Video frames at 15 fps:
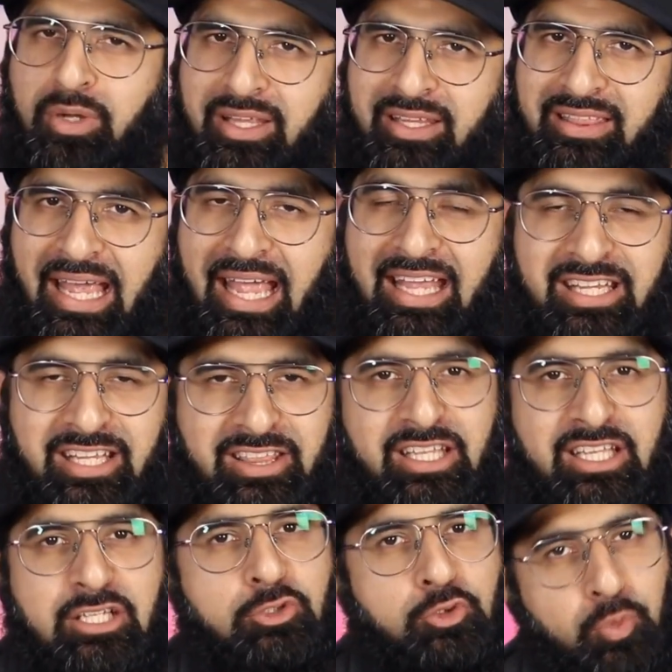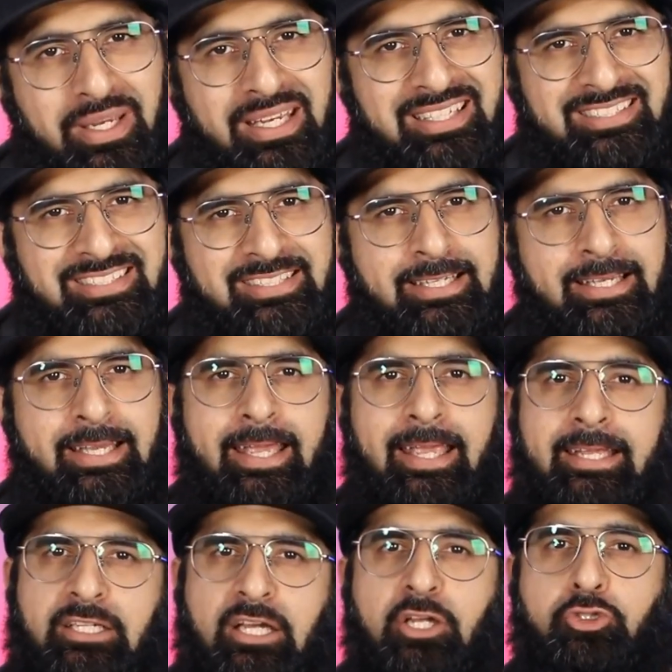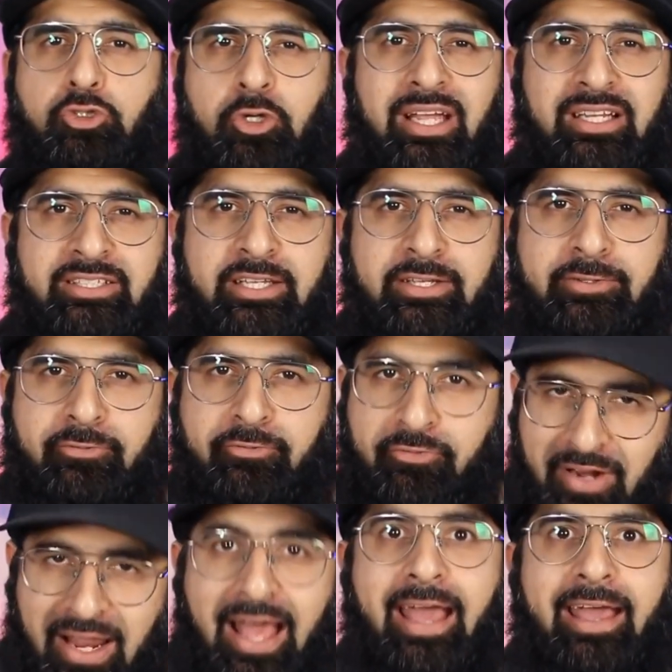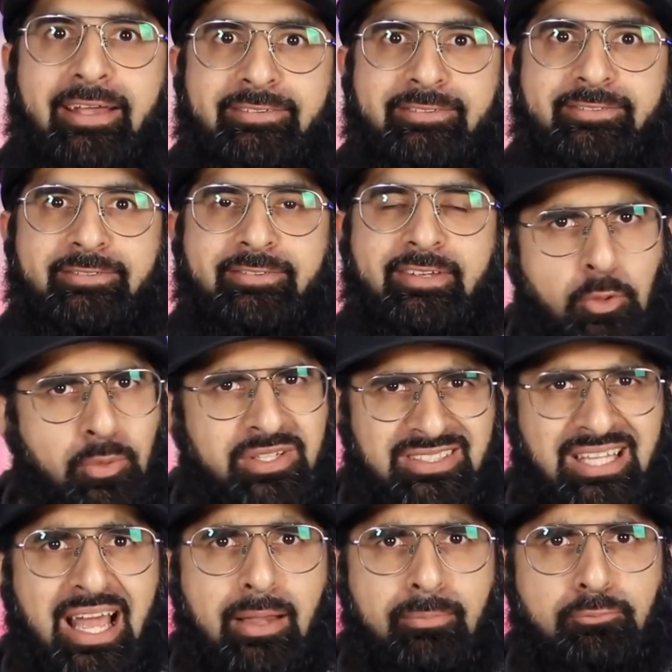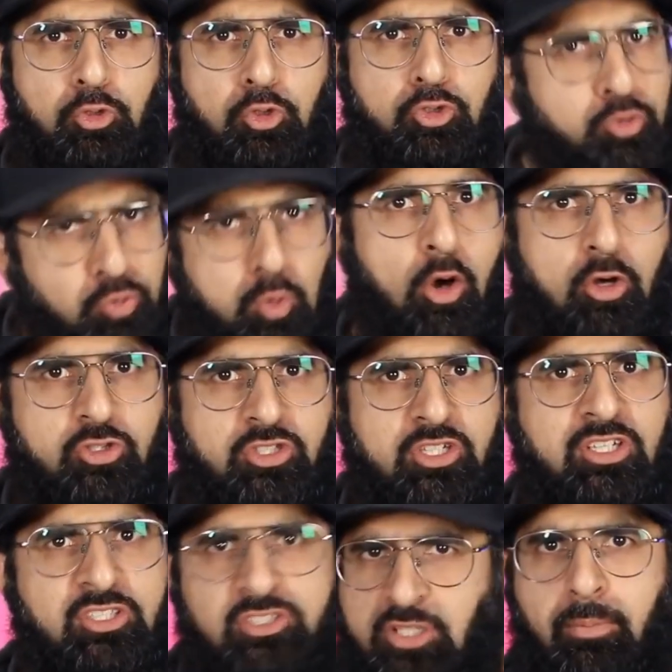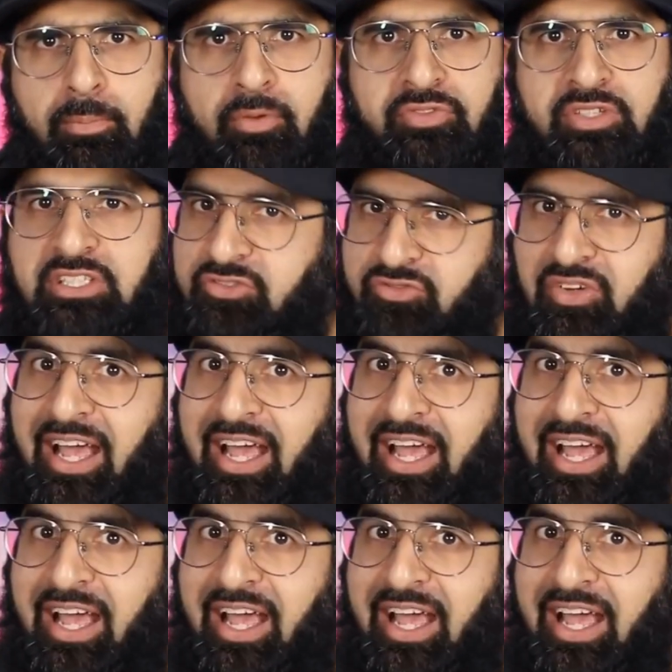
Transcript: with anything sweet, it attracted flies. So it's time to swat some of these